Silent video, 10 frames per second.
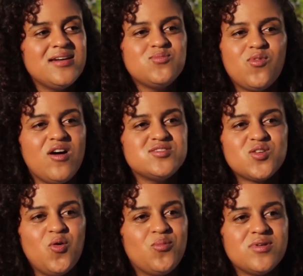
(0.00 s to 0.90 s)
I
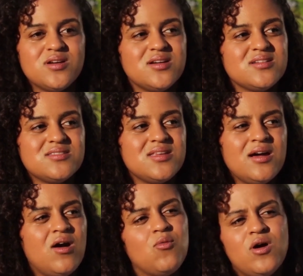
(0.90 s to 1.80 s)
watched Oprah
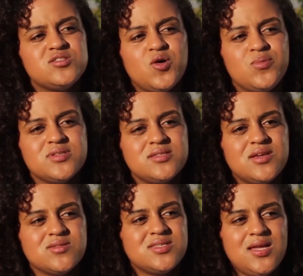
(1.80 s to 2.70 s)

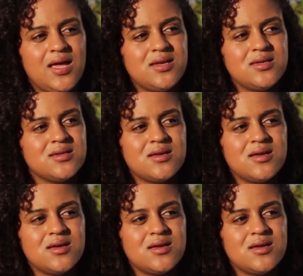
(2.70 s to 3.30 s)
since I was 10.